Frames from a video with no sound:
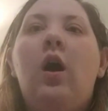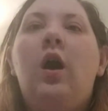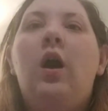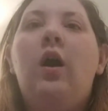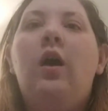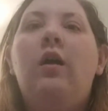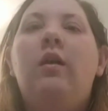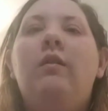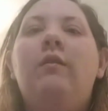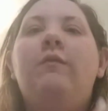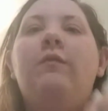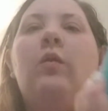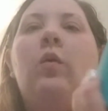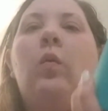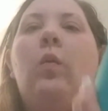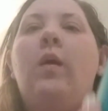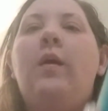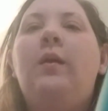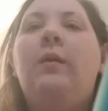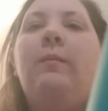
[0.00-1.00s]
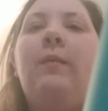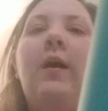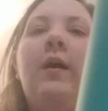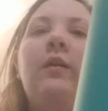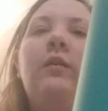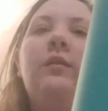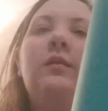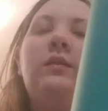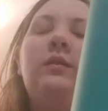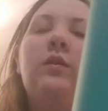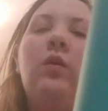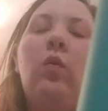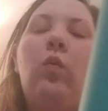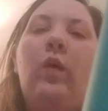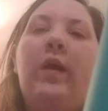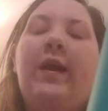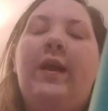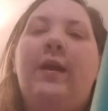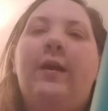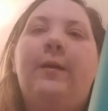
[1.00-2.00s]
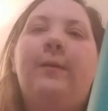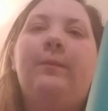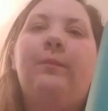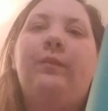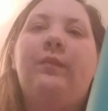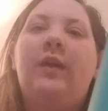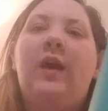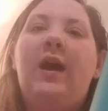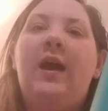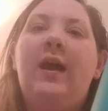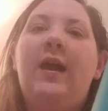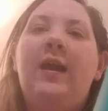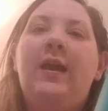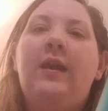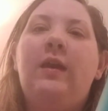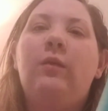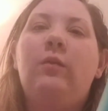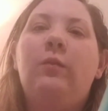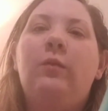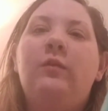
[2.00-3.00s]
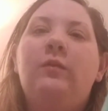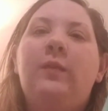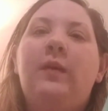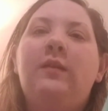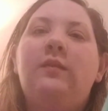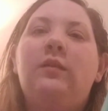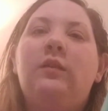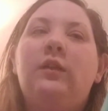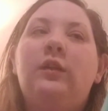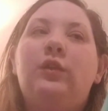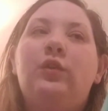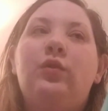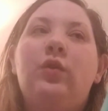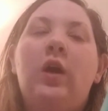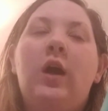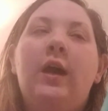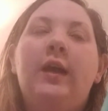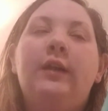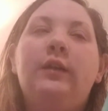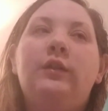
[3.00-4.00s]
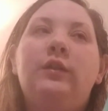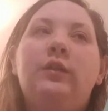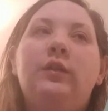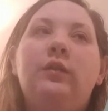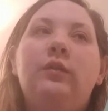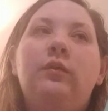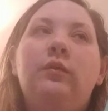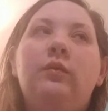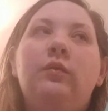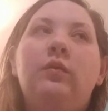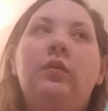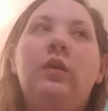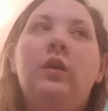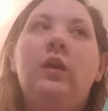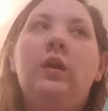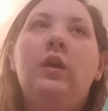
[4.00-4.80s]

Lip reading: of water bottles where I was basically trying to